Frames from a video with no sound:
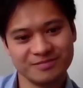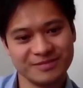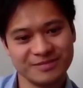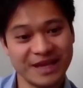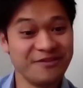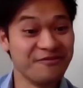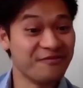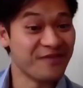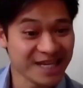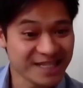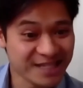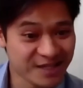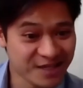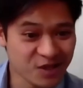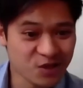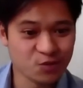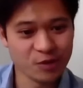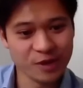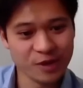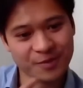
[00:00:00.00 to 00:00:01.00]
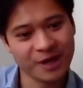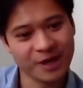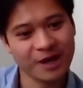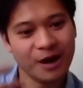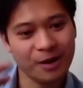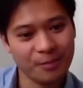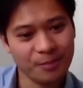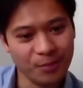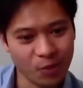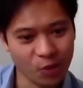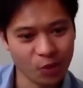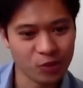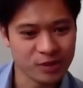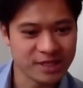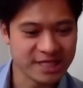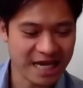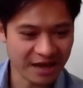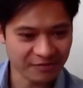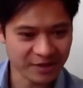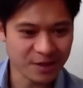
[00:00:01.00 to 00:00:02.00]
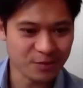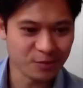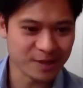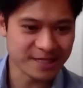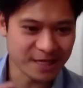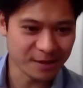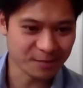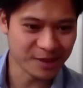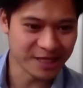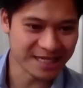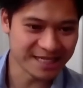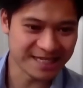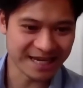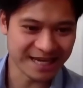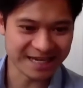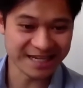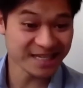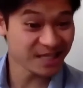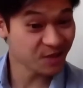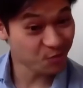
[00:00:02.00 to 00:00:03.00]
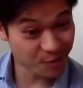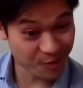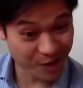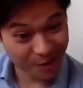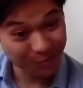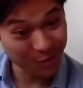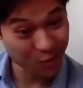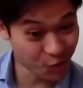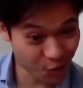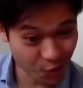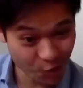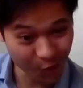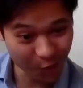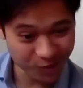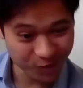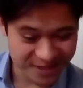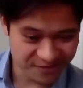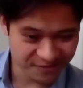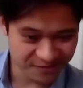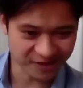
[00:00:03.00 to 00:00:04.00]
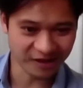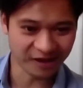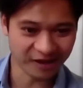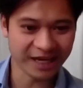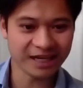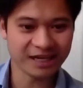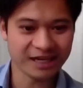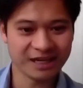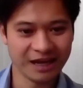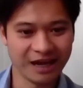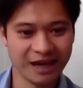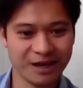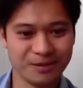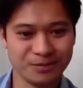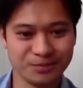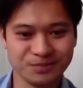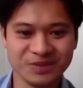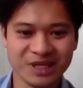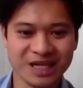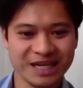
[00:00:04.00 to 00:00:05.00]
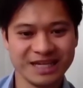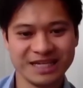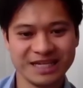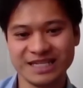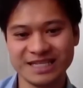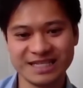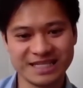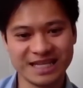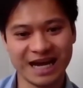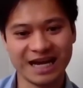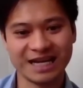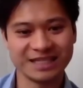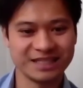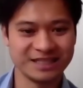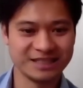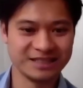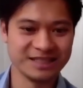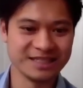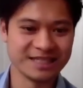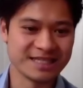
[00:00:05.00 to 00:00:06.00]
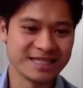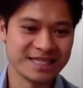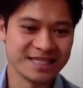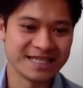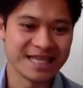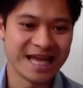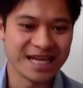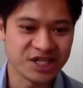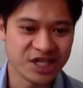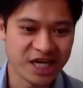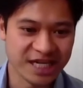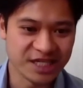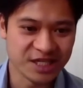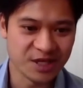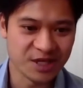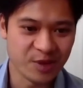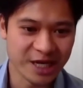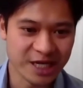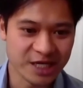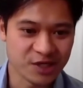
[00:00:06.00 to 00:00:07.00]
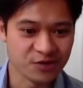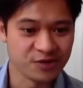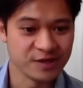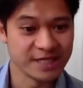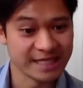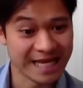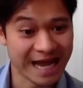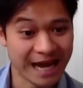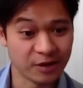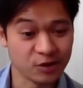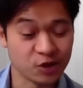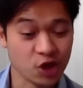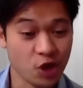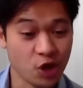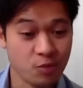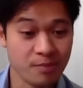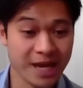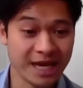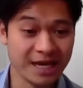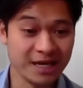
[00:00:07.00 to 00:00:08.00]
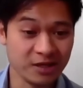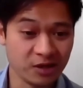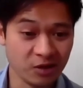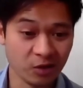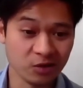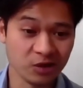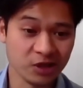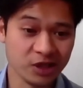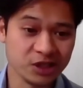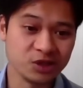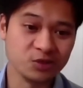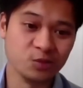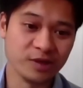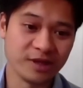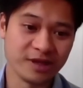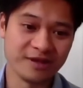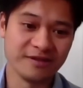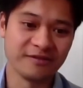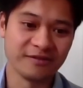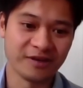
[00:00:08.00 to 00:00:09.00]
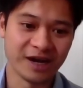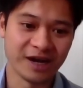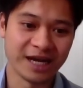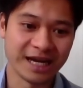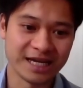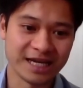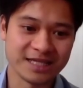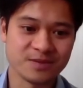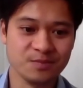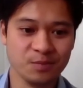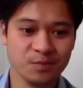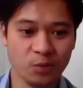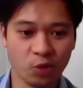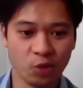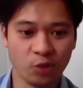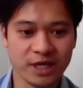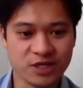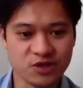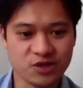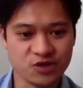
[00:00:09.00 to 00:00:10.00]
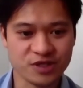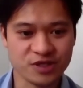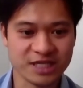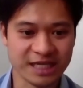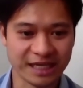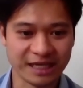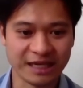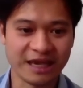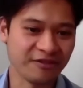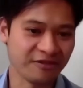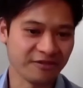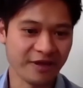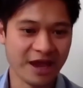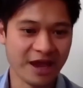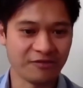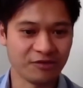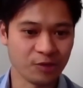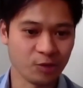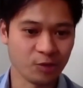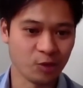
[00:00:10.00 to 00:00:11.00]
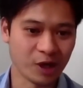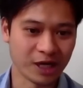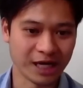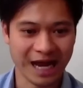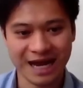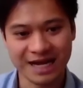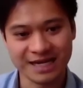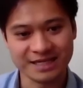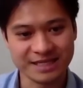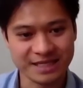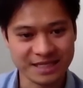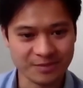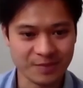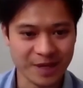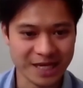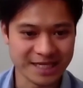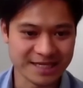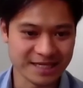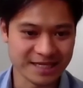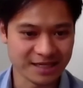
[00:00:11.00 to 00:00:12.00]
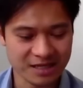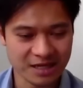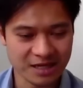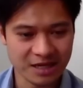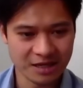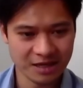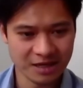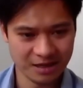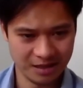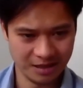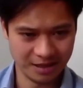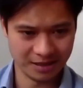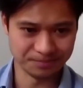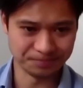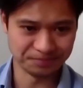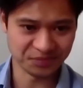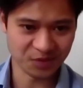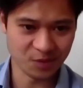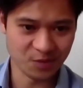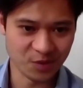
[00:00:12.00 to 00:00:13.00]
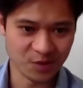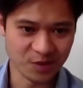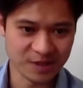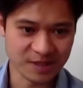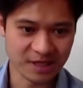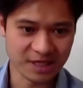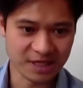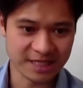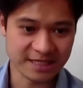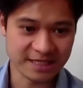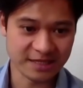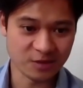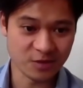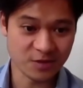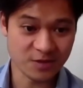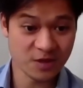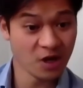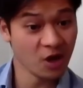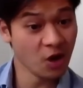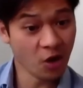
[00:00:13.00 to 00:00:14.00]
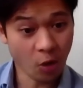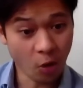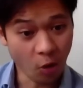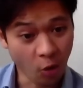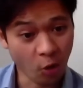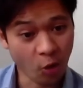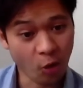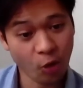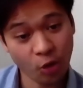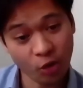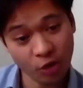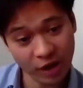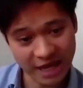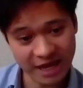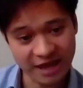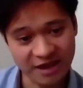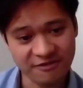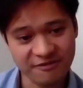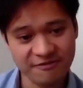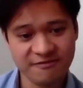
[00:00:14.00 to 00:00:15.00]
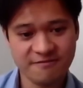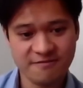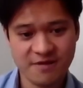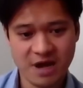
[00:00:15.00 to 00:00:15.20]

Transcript: investors, we become more savvy with some of these techniques and we become unicorns, if you like. Does that change the picture? Is now domain knowledge within finance more interesting if everyone has the basic computer science skills? Or if